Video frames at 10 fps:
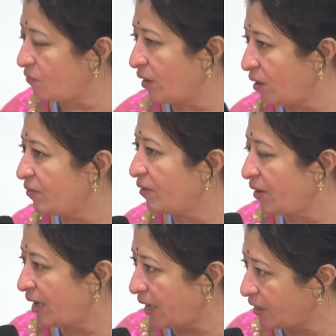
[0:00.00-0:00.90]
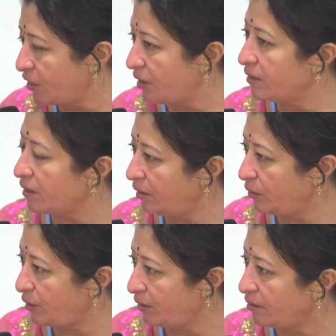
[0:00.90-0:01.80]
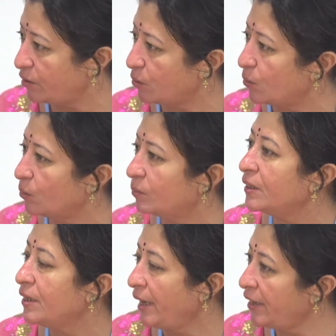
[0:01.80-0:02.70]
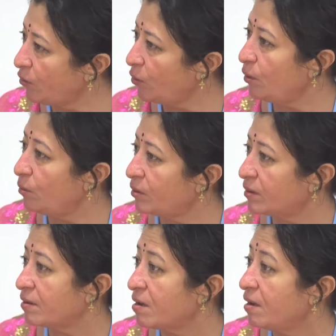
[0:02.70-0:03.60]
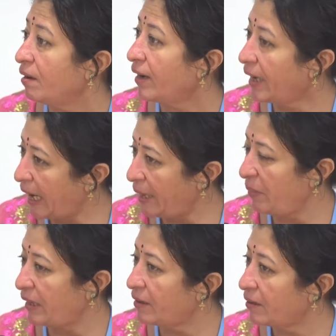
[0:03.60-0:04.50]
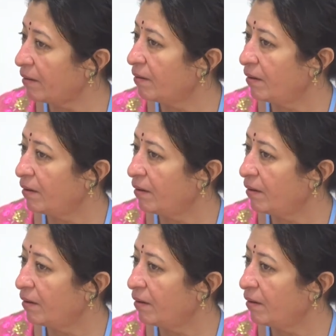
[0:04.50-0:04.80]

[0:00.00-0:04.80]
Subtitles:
one of the financial solutions to introduce climate